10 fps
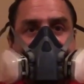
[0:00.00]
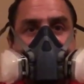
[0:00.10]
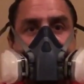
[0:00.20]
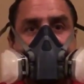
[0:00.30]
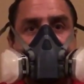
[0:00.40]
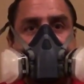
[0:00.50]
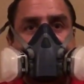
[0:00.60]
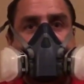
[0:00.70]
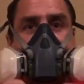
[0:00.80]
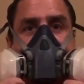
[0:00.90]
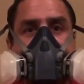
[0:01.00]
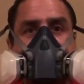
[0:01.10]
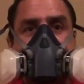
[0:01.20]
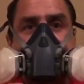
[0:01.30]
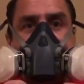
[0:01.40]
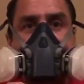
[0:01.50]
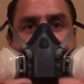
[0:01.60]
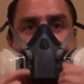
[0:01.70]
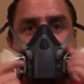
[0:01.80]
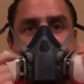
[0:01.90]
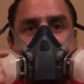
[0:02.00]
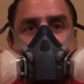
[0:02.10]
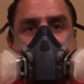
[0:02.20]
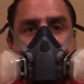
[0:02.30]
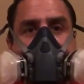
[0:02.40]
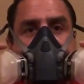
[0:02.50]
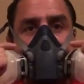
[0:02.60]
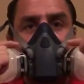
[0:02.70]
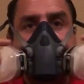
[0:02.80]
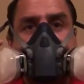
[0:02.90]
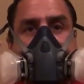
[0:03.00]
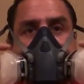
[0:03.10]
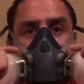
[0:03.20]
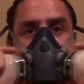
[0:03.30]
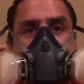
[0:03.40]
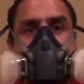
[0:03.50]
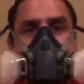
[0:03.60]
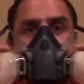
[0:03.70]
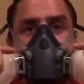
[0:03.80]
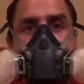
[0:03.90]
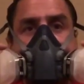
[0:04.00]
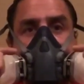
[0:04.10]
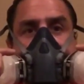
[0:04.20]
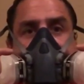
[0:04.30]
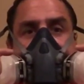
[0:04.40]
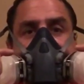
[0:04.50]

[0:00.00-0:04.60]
and I'm going to breathe in just a little bit, and you'll notice my respirator suck in.